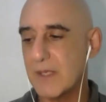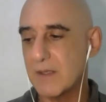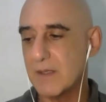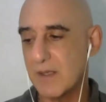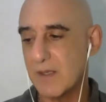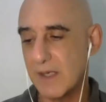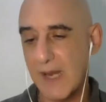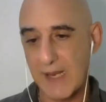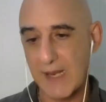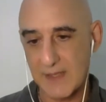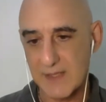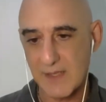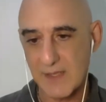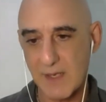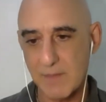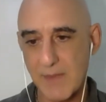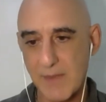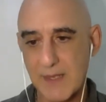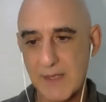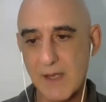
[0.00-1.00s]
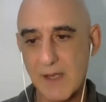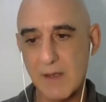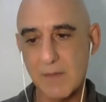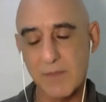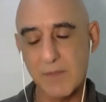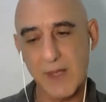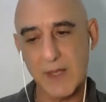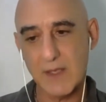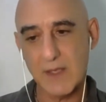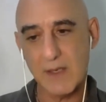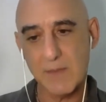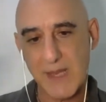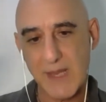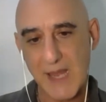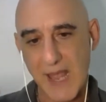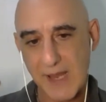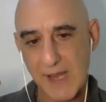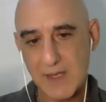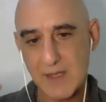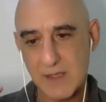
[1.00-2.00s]
The next time they come, they're going to be
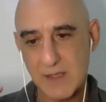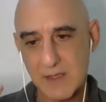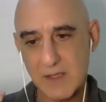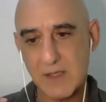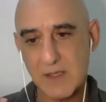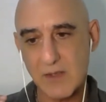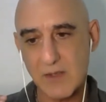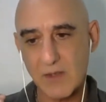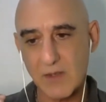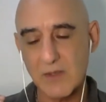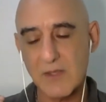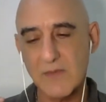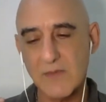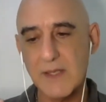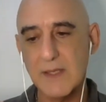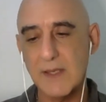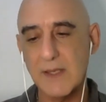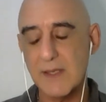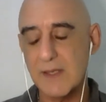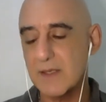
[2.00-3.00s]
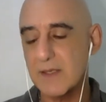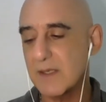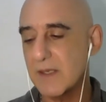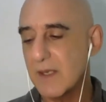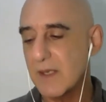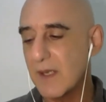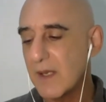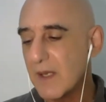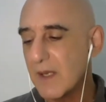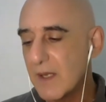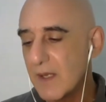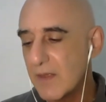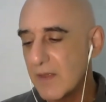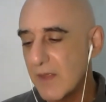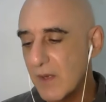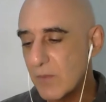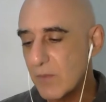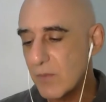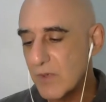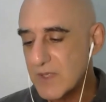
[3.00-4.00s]
anchored to those feelings.
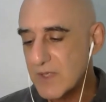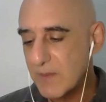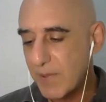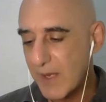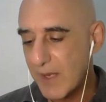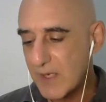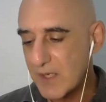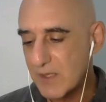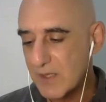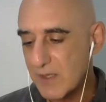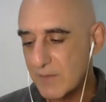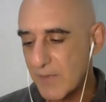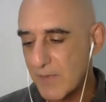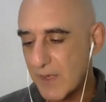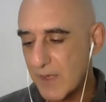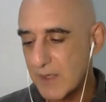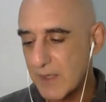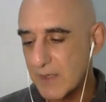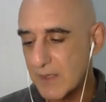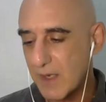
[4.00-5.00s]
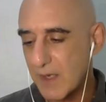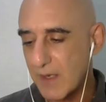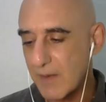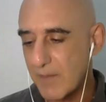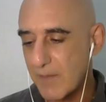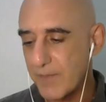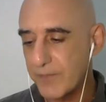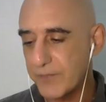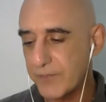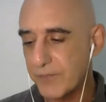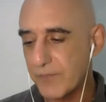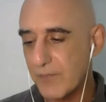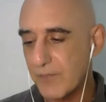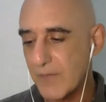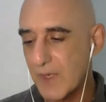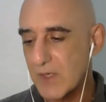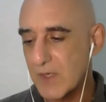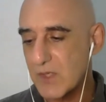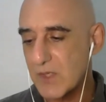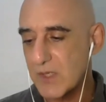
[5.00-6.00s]
There was a patient of mine,
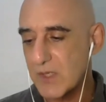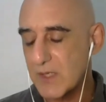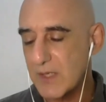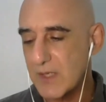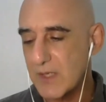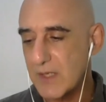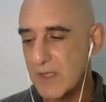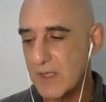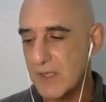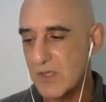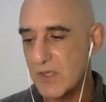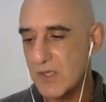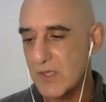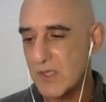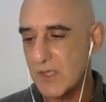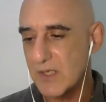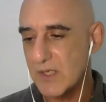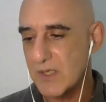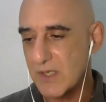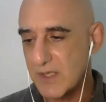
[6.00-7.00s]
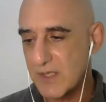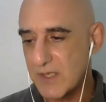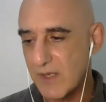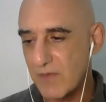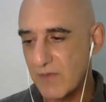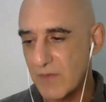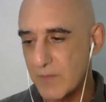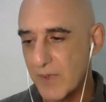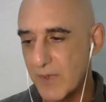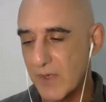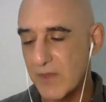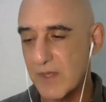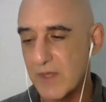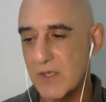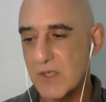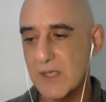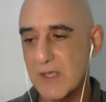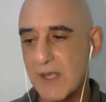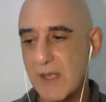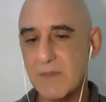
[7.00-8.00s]
she'd just given birth, and
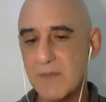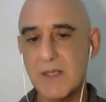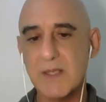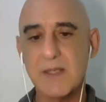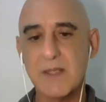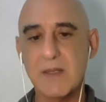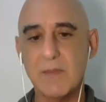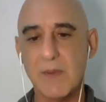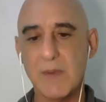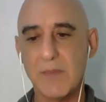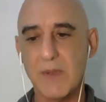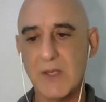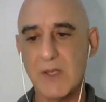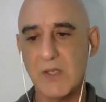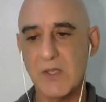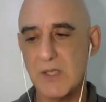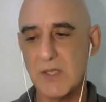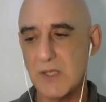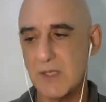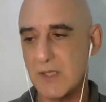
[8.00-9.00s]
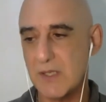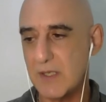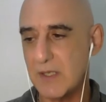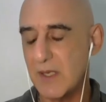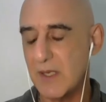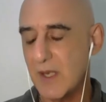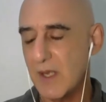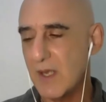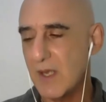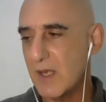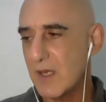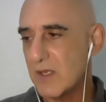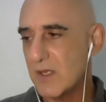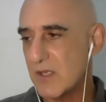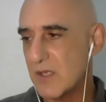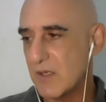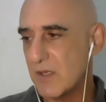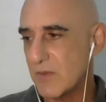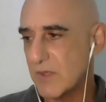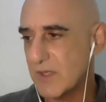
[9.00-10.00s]
she came to see me because
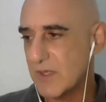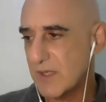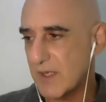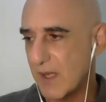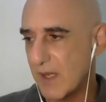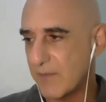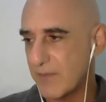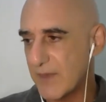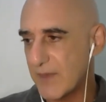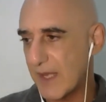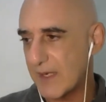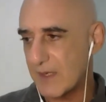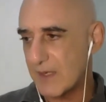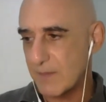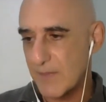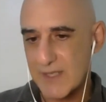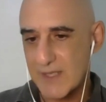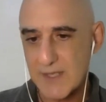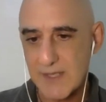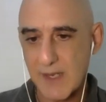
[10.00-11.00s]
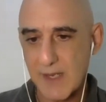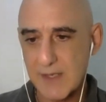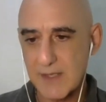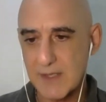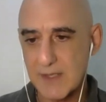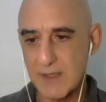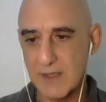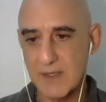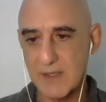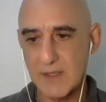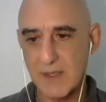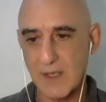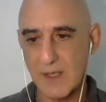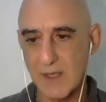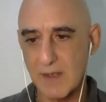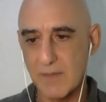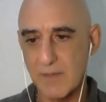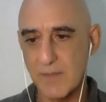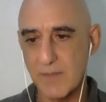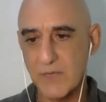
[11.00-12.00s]
she was getting mastitis
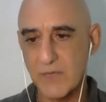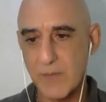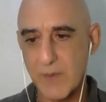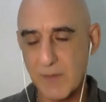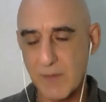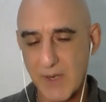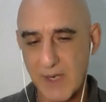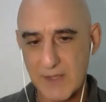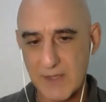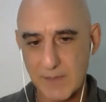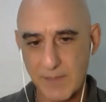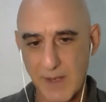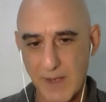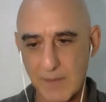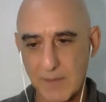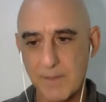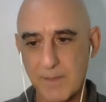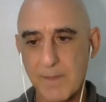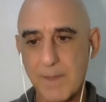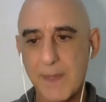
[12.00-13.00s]
from the breast pump.